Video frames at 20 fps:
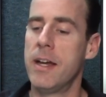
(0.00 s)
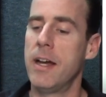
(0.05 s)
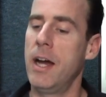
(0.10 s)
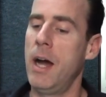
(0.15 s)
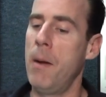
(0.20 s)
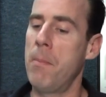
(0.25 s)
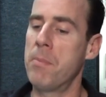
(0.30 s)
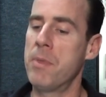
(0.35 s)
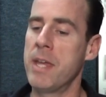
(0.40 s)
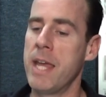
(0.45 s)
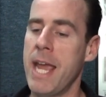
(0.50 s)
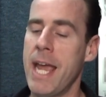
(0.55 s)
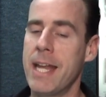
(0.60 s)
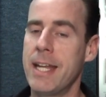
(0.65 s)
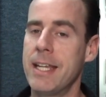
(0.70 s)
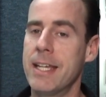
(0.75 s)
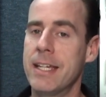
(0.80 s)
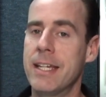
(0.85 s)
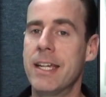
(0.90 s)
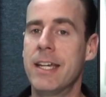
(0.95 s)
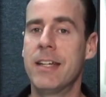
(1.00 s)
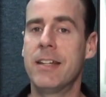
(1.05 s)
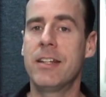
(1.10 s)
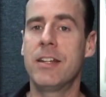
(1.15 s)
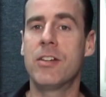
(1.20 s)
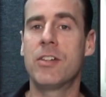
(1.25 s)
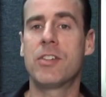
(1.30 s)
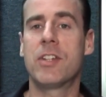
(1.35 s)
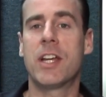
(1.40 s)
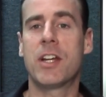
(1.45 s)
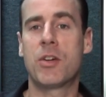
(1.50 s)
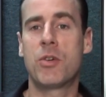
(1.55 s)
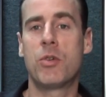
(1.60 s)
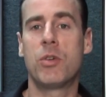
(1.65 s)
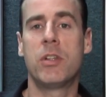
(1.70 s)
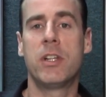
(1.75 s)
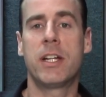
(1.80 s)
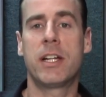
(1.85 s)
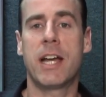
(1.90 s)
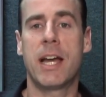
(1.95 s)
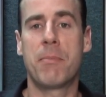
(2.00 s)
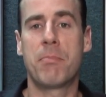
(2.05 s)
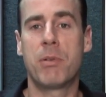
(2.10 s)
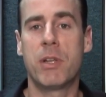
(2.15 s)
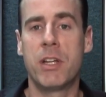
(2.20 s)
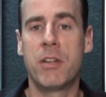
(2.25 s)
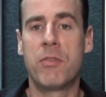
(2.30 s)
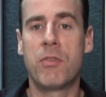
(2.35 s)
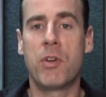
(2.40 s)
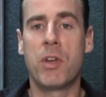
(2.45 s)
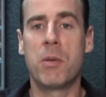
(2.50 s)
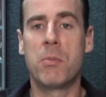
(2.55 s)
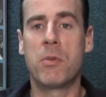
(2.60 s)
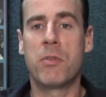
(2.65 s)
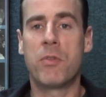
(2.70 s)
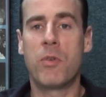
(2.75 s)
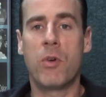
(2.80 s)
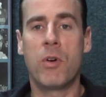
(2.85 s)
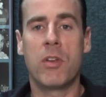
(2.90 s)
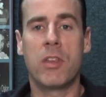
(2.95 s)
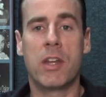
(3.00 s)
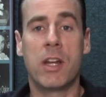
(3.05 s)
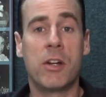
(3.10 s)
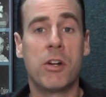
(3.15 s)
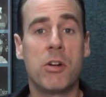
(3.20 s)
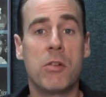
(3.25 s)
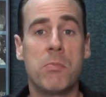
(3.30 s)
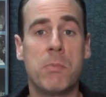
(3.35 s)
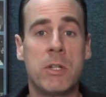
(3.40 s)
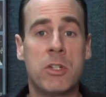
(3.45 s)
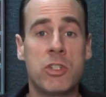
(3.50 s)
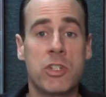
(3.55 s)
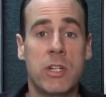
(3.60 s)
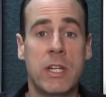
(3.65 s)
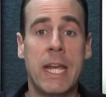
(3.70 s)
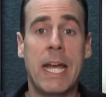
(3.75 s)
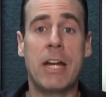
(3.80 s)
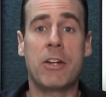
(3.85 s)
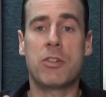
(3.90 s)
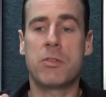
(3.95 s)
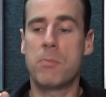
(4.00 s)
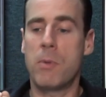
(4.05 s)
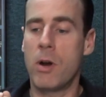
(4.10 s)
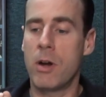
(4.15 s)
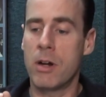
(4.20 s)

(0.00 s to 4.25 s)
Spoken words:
Up the ante again. Here's that cool lick I played for you before that I heard Mitch Kashmar